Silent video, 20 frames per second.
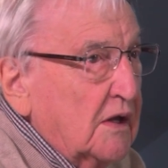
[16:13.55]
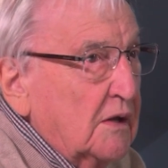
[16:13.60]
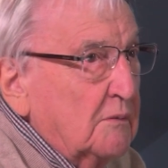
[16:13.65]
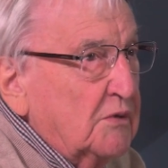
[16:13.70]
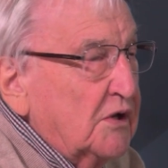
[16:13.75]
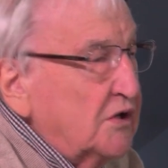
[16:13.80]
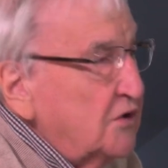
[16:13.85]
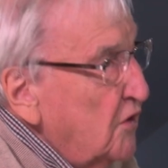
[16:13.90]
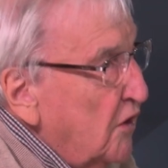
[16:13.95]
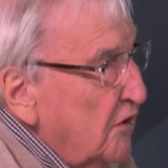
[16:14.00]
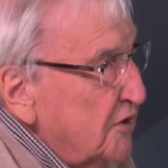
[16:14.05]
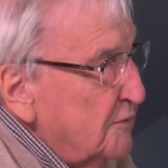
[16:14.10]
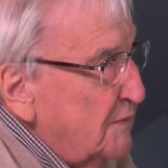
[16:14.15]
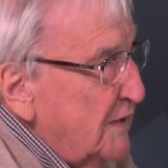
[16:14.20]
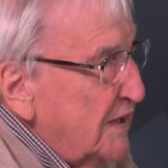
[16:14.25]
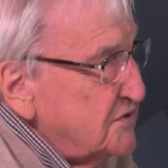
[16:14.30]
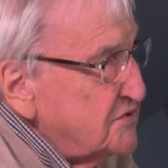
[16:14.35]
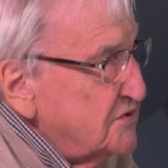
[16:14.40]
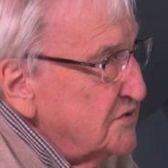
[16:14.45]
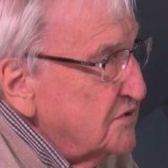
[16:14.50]
but not the
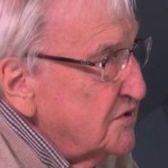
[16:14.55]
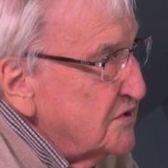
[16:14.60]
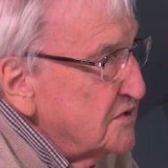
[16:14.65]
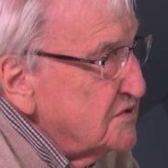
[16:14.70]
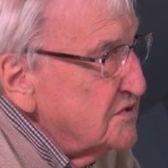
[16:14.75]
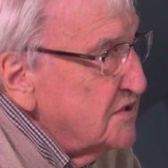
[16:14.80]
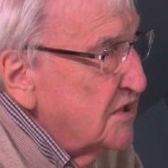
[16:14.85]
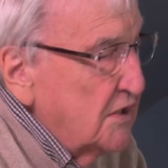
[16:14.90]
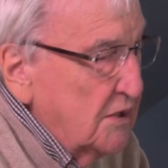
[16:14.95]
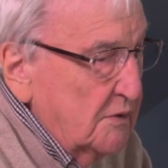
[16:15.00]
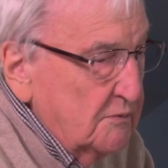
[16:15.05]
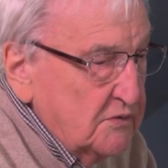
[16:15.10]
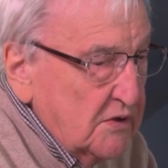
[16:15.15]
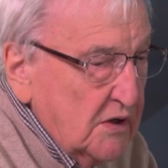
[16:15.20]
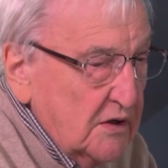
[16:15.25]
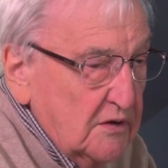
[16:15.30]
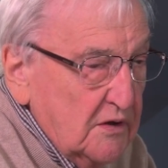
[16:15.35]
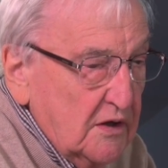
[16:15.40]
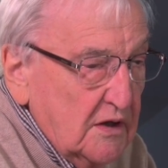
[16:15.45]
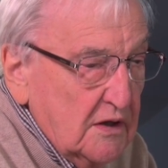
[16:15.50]
passengers.
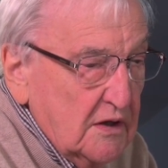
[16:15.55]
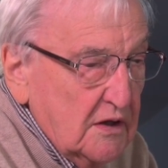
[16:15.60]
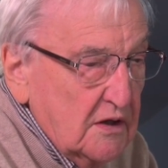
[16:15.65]
So